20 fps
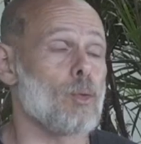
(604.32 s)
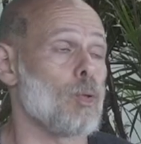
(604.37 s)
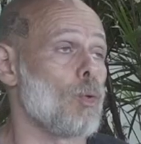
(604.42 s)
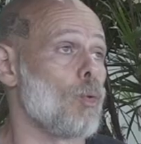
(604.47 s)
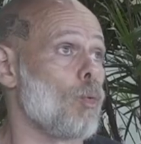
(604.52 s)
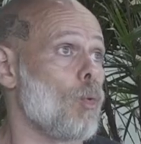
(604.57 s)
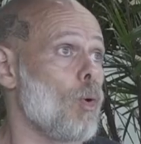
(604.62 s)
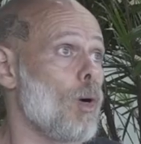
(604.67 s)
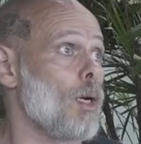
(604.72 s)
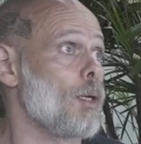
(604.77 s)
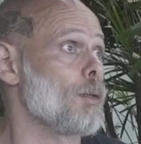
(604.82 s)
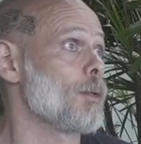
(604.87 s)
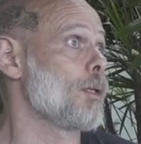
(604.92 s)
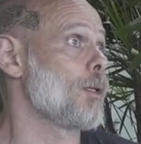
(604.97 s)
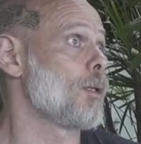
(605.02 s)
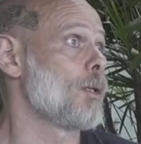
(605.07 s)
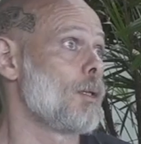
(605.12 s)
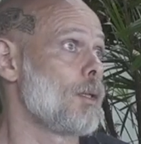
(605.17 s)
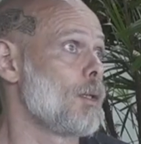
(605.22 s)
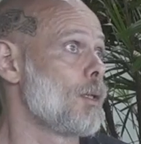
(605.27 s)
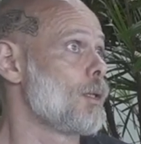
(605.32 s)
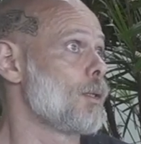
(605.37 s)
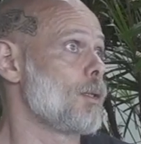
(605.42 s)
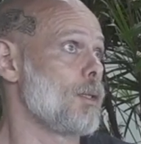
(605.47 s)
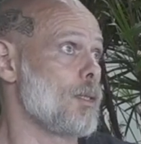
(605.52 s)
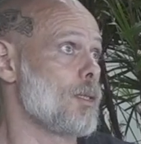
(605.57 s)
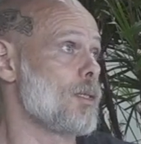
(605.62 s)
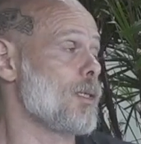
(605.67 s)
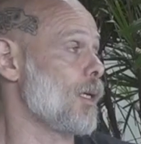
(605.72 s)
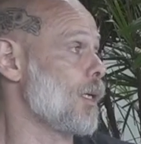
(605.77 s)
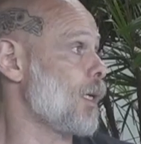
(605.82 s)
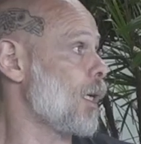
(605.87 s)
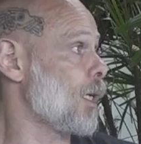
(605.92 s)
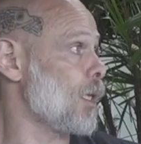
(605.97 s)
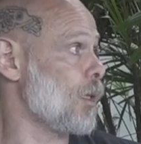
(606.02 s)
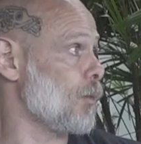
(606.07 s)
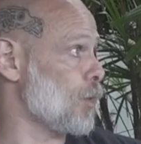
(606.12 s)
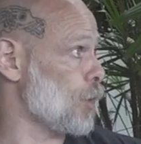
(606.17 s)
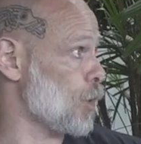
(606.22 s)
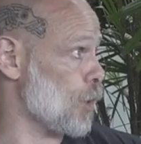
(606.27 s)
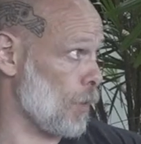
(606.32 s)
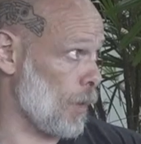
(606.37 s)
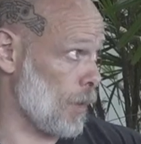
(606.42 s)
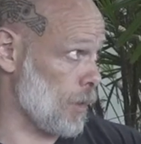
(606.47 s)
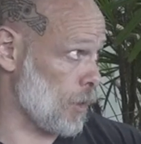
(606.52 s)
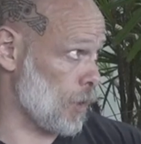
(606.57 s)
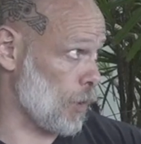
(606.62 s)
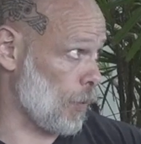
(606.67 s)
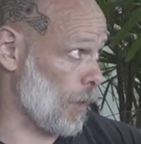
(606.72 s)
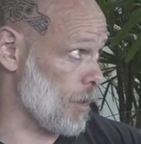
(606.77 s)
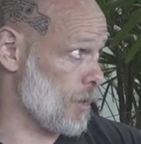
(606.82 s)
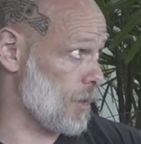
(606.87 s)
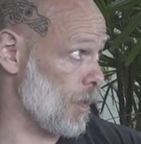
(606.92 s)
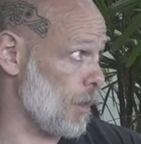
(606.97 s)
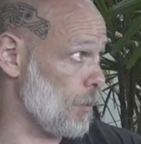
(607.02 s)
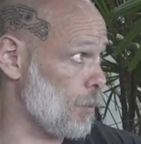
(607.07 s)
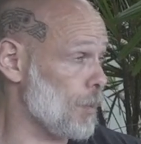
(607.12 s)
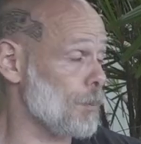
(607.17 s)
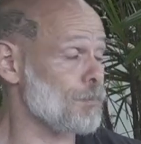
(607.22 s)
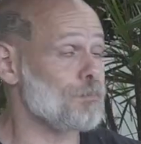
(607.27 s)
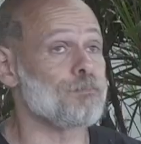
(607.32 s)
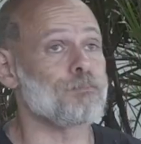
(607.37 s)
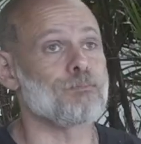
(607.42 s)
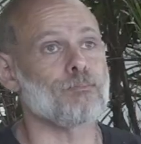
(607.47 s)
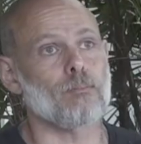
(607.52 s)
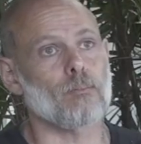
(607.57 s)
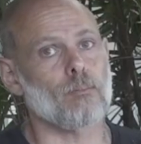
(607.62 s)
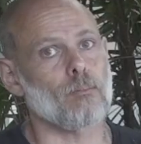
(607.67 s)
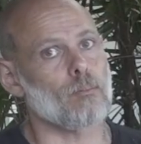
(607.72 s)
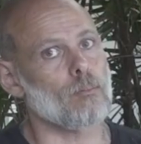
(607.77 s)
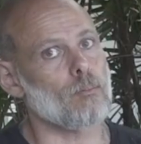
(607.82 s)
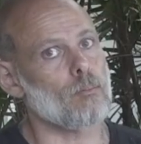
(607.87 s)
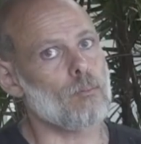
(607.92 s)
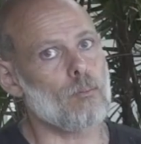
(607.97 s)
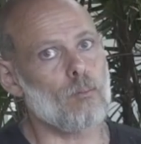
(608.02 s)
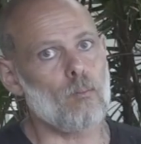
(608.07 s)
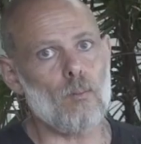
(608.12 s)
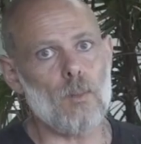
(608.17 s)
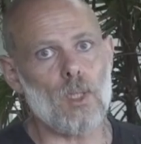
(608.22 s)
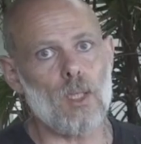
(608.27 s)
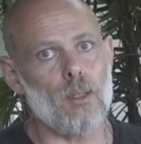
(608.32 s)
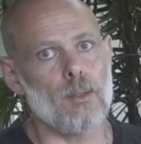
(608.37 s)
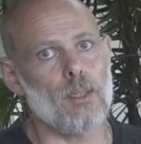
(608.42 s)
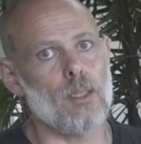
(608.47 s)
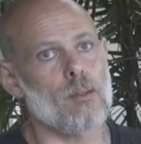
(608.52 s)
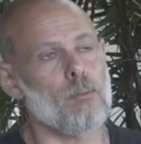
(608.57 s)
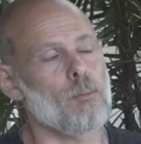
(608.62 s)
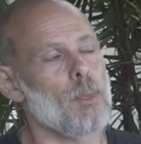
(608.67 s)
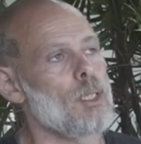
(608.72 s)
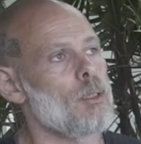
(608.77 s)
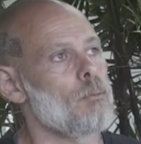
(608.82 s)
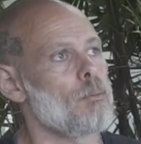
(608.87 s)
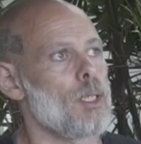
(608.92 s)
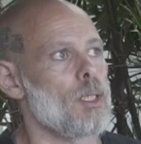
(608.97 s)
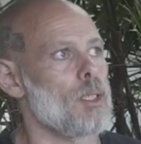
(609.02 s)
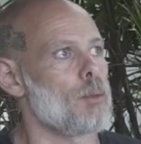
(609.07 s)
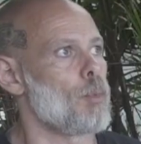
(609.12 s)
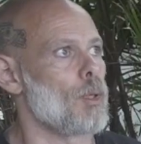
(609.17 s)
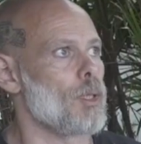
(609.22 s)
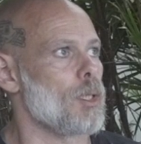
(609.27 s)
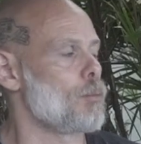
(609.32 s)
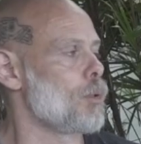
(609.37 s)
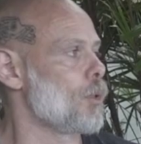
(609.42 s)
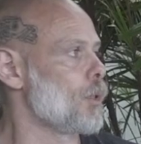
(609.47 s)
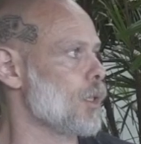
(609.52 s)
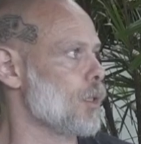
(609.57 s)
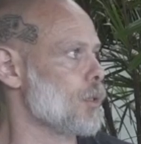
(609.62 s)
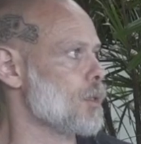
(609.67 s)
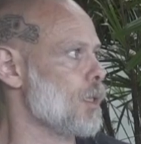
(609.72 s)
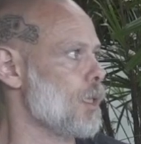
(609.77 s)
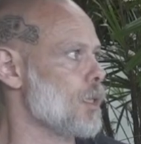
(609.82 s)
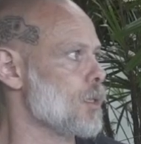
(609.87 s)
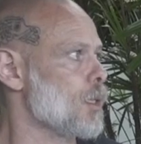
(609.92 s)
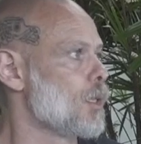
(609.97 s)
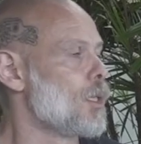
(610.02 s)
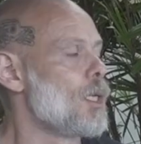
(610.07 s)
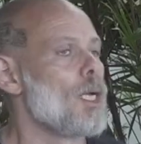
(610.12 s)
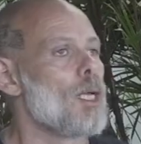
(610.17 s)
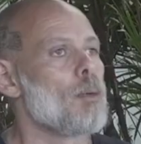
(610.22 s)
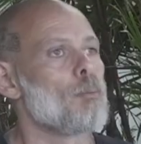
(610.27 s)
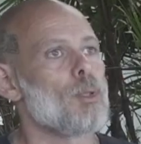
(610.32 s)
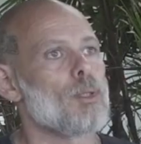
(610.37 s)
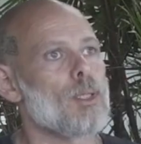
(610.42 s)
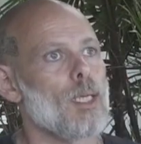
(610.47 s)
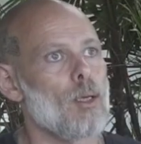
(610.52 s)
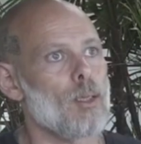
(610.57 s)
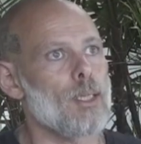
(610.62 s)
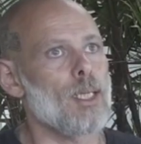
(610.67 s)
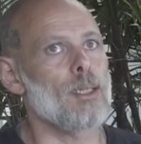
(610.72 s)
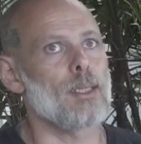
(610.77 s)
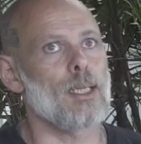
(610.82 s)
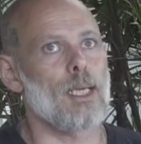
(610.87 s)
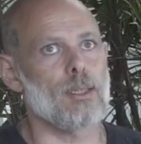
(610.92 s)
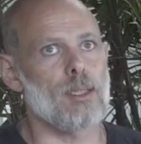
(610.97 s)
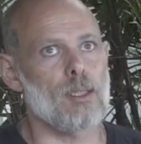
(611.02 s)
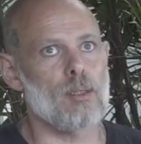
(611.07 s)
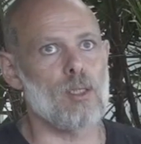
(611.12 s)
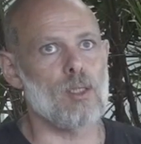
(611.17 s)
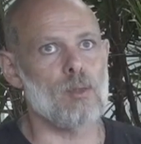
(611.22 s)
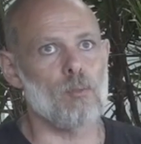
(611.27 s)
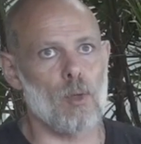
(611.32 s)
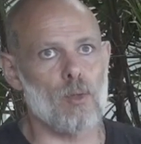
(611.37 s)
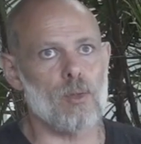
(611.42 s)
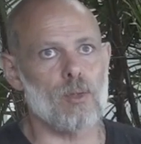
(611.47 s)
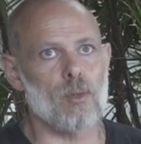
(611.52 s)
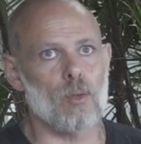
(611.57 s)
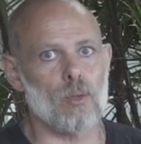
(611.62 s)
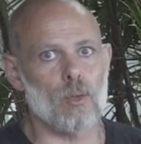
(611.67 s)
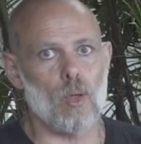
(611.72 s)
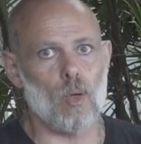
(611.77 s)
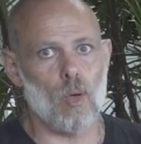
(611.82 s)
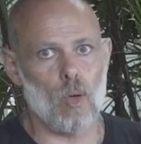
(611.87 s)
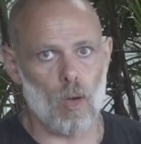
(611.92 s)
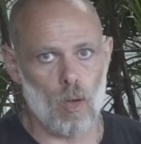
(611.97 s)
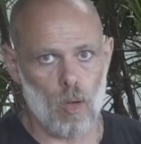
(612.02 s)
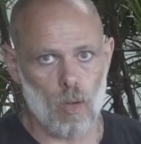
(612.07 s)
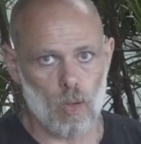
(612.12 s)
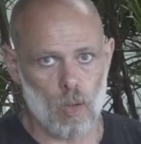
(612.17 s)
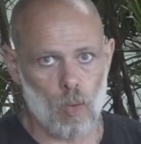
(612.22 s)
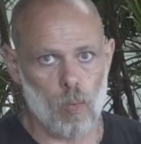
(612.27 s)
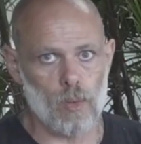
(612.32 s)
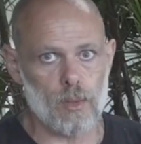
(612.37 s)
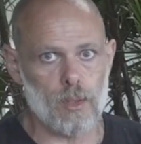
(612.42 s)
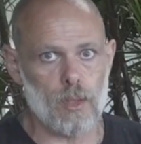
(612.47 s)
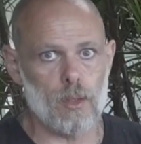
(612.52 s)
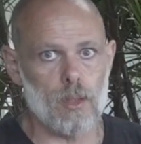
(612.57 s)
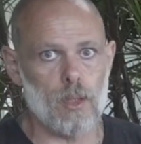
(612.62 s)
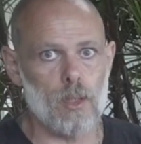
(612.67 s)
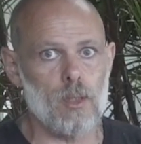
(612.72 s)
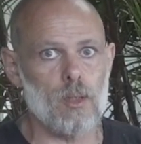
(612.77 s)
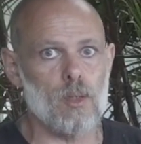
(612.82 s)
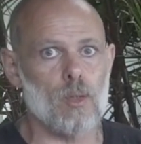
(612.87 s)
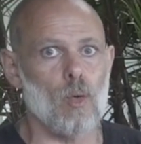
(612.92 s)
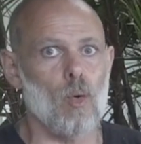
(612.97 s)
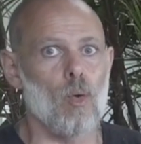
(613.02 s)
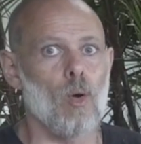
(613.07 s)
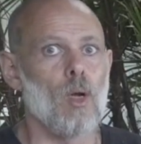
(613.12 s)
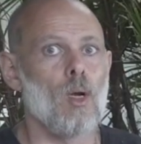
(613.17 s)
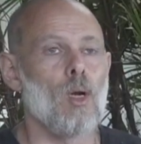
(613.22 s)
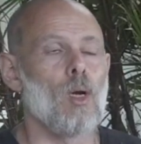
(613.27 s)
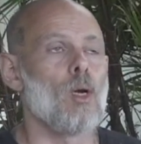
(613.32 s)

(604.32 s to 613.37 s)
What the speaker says: toward the inside head of the tricep. There's many bodybuilding exercises. But again, like this is muscle quantity, so